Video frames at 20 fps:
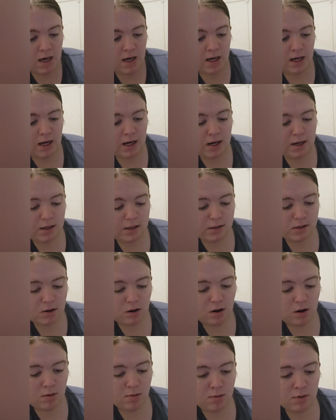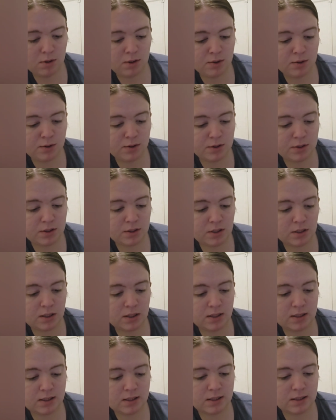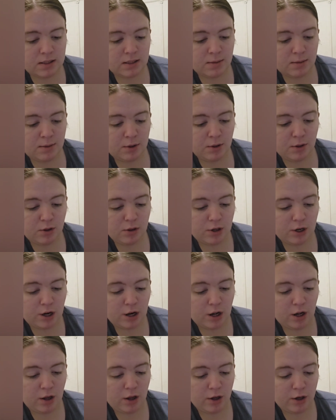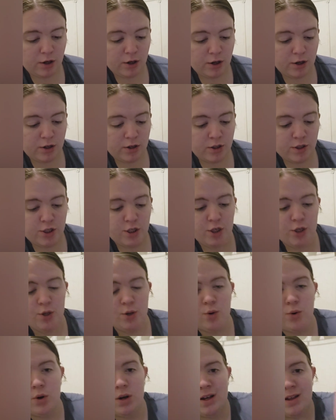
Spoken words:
It is almost similar color to